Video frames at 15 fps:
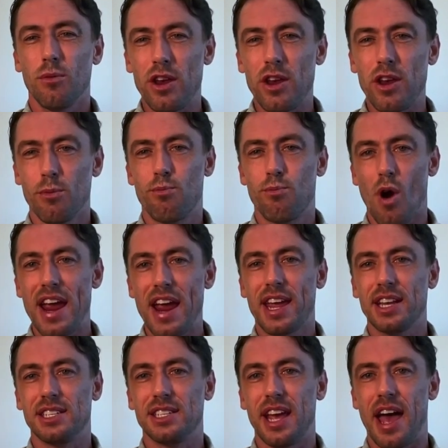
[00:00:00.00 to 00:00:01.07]
When you break
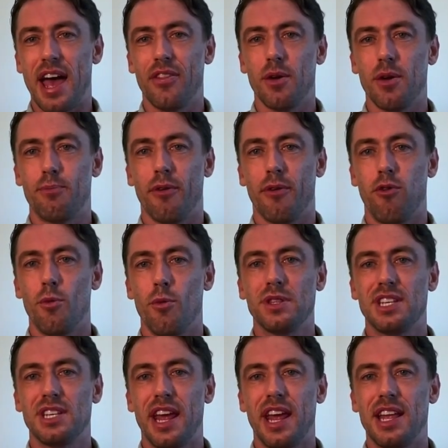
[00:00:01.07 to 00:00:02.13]
it down, the
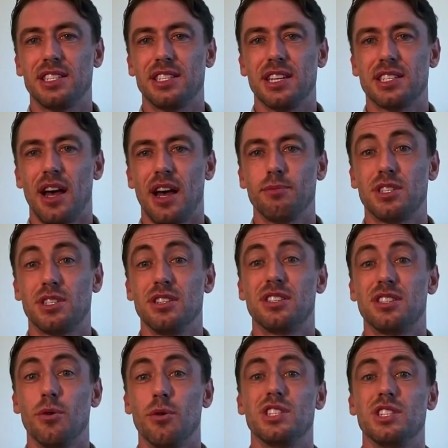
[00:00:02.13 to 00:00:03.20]
performance enhancing substance
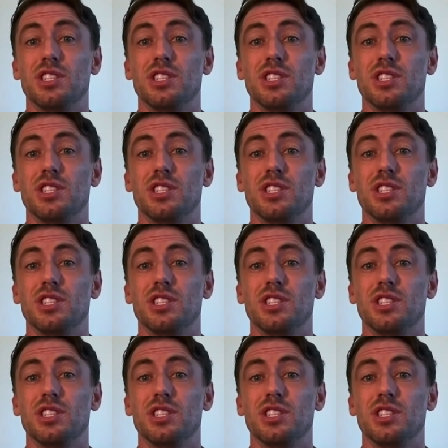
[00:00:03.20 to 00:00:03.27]
that